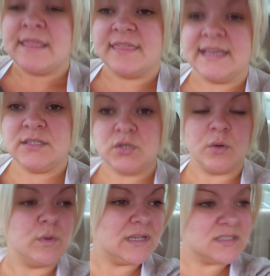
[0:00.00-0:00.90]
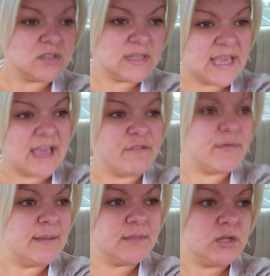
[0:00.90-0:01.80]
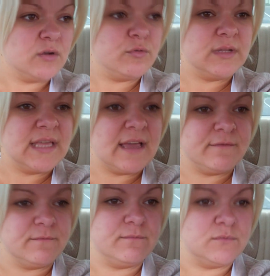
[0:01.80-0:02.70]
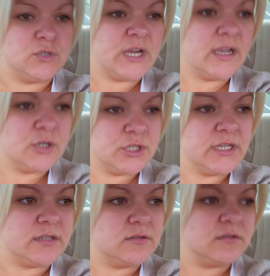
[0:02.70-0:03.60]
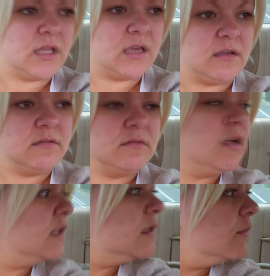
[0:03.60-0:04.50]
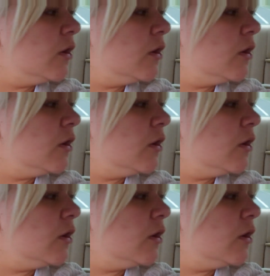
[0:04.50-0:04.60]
they don't, what else don't they have? Mum, they don't really have jack shit, do they? At the